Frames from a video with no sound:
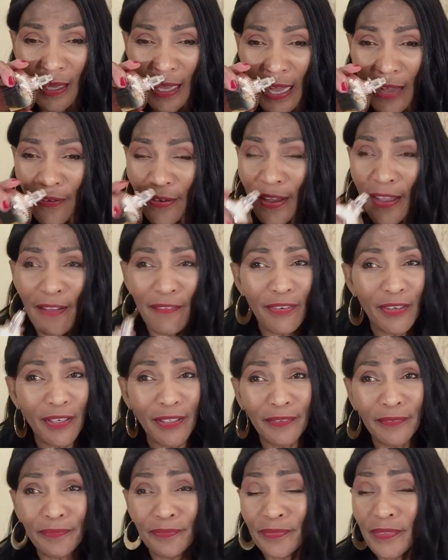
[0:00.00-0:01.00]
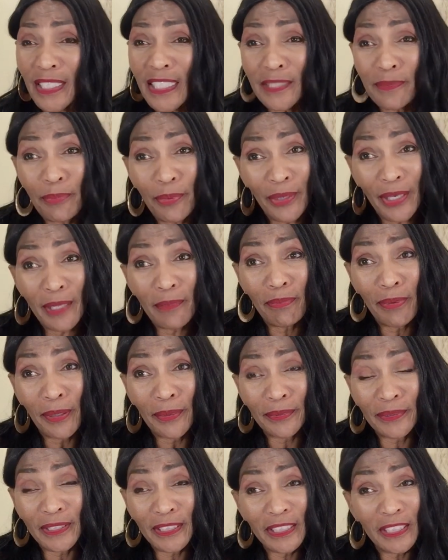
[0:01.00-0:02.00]
However, it's pretty
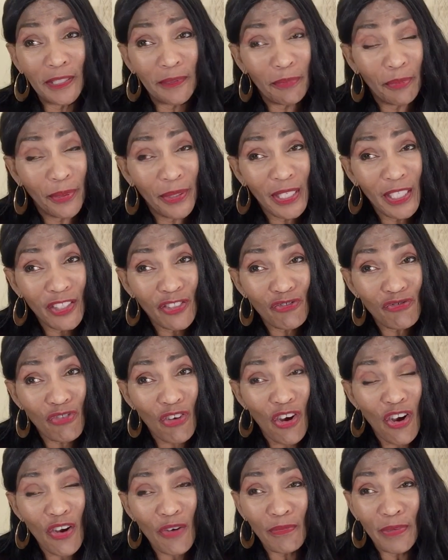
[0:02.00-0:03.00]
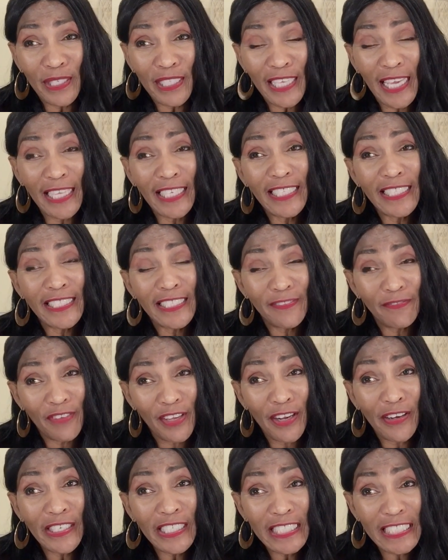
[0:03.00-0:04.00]
potent. It is pretty strong, but yet it's
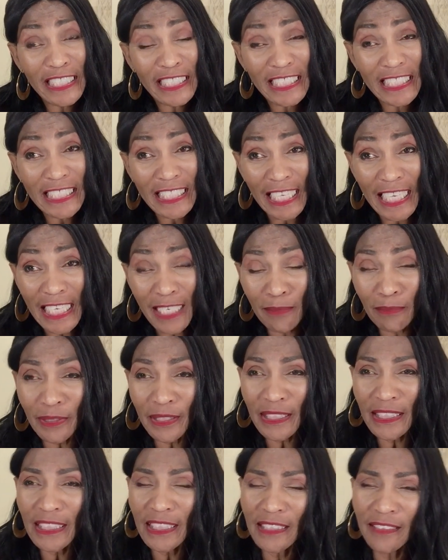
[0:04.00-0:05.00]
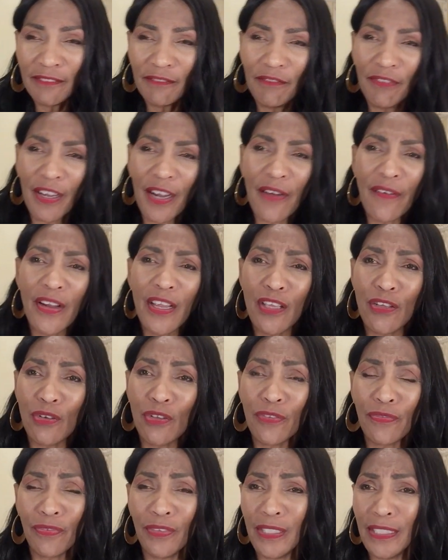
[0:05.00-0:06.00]
very sustainable. It's very
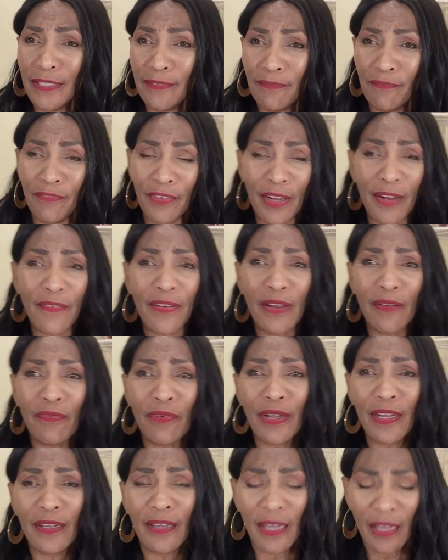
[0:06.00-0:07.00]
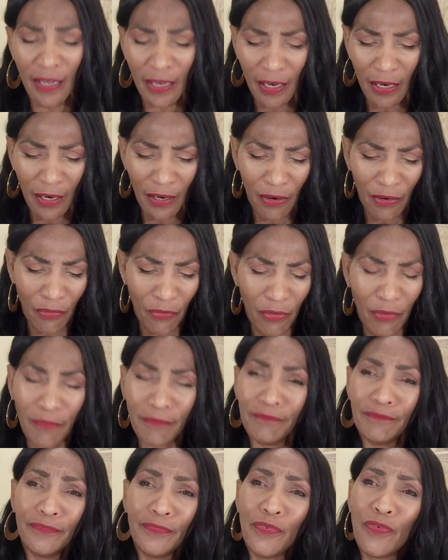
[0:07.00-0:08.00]
youthful and very re
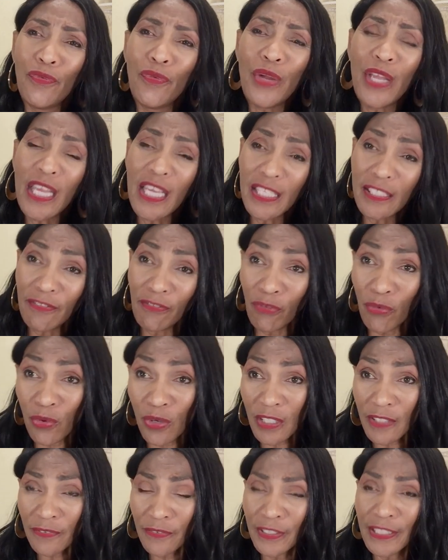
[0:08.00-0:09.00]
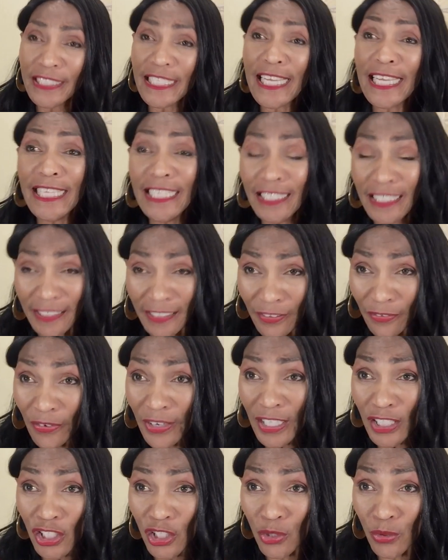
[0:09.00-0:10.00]
reinforceful and
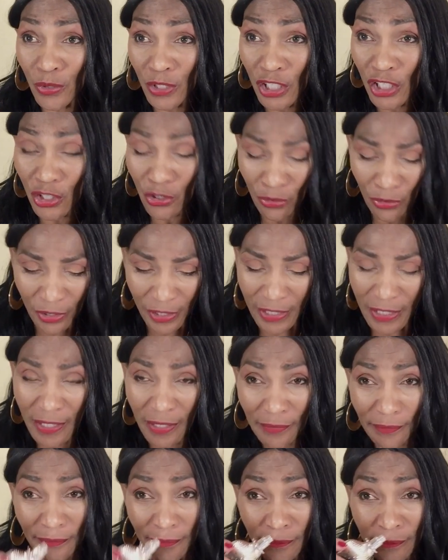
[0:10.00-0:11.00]
grants you assurance.